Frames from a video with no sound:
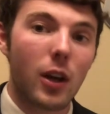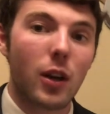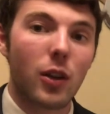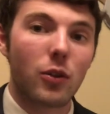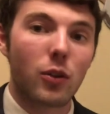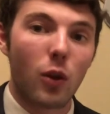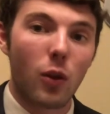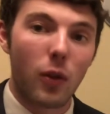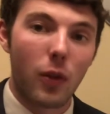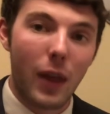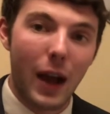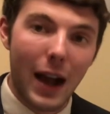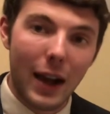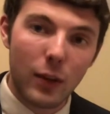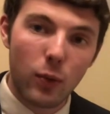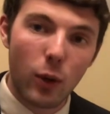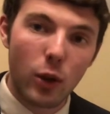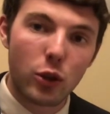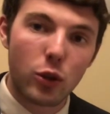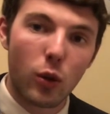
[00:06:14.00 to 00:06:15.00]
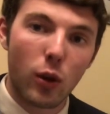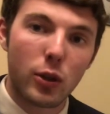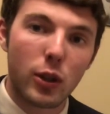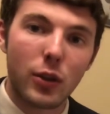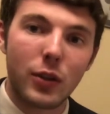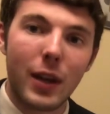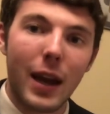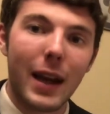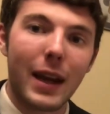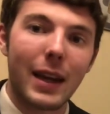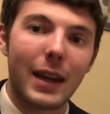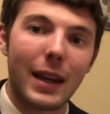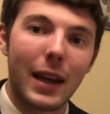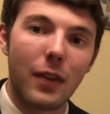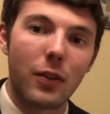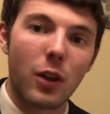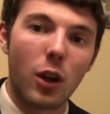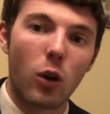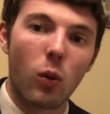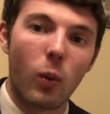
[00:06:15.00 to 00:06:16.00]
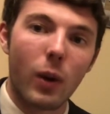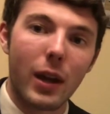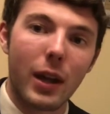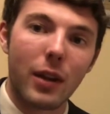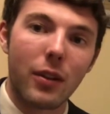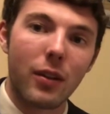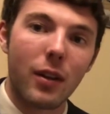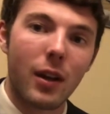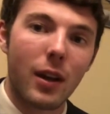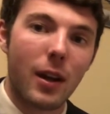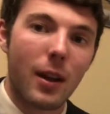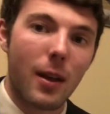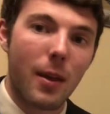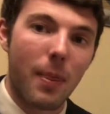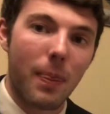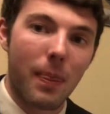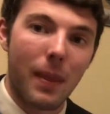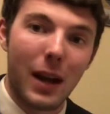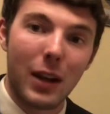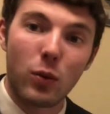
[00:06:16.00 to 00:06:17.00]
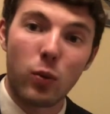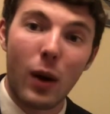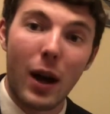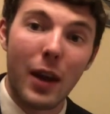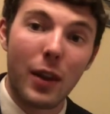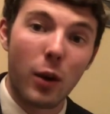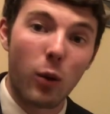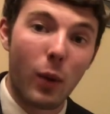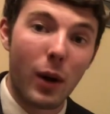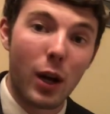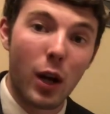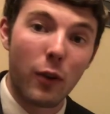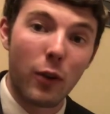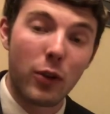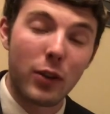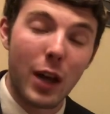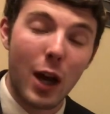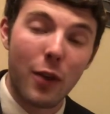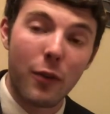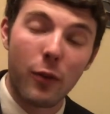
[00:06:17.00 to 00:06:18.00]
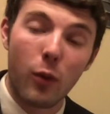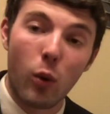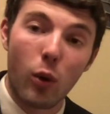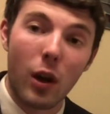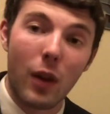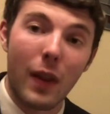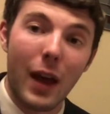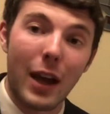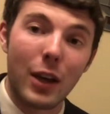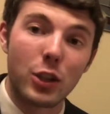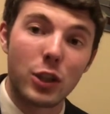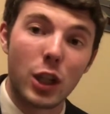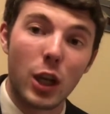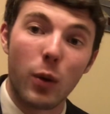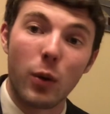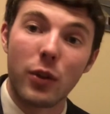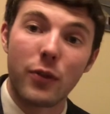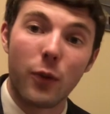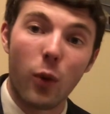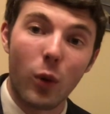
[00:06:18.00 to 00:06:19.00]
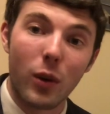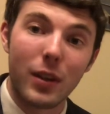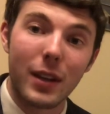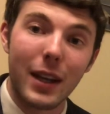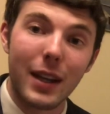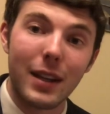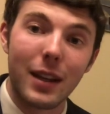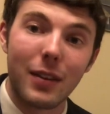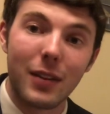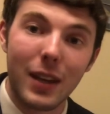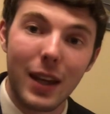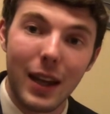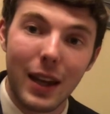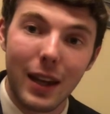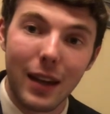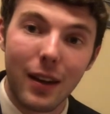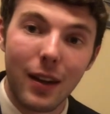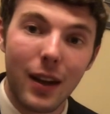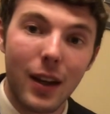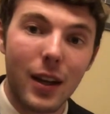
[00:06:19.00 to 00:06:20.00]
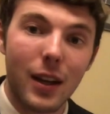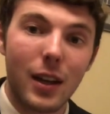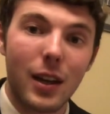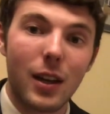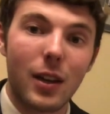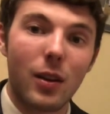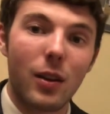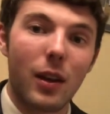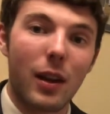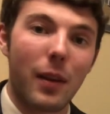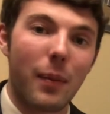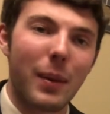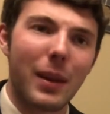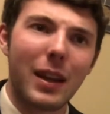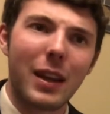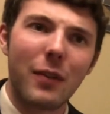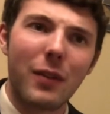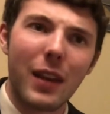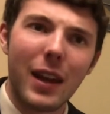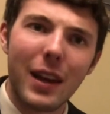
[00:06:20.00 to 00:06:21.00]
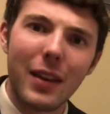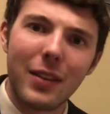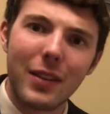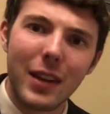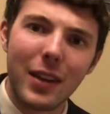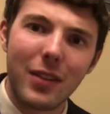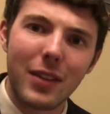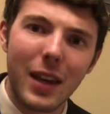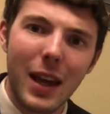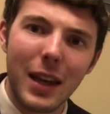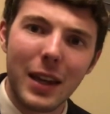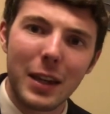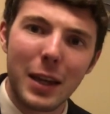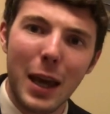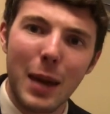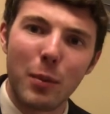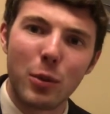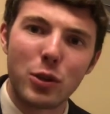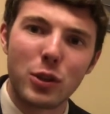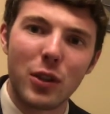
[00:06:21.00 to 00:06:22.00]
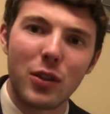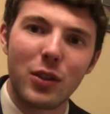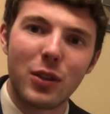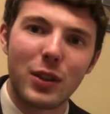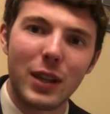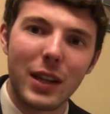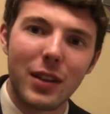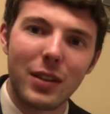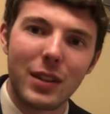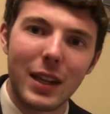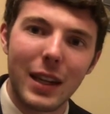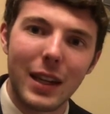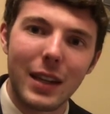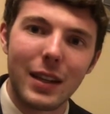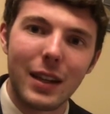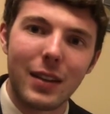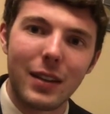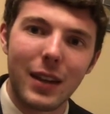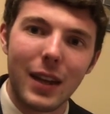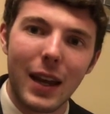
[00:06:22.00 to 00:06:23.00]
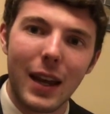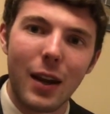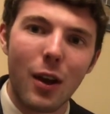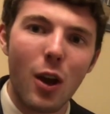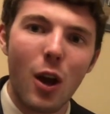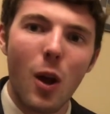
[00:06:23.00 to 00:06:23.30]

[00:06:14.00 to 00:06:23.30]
So that's where Georgia Tech can get their wins. That's why their win over South Florida last year was 14 to 10. I believe the NC State game was just 16 to 10.